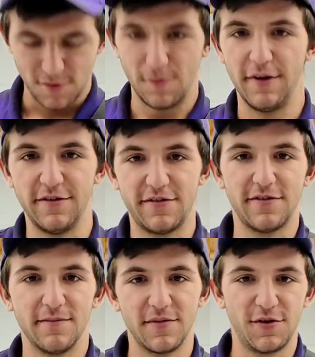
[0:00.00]

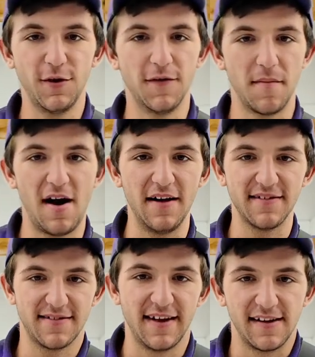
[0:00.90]
Was 2 of them on
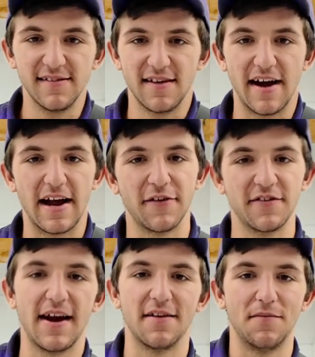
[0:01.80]
slings on either
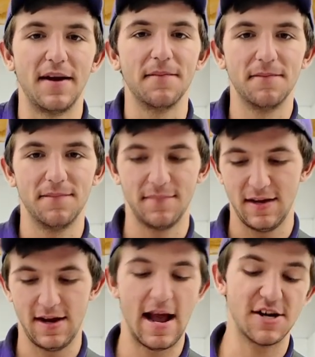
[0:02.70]
side of me.
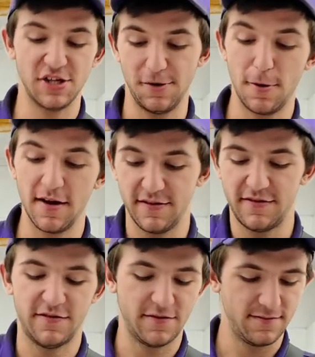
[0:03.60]
And actually it
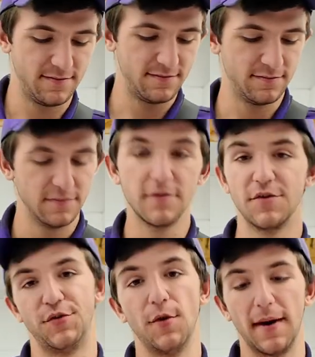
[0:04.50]
was
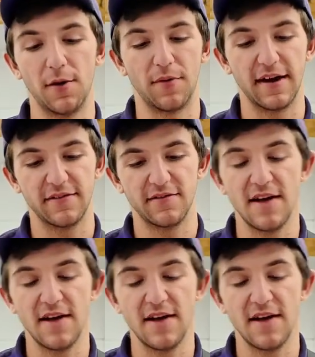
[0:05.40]
2 barrel breaks.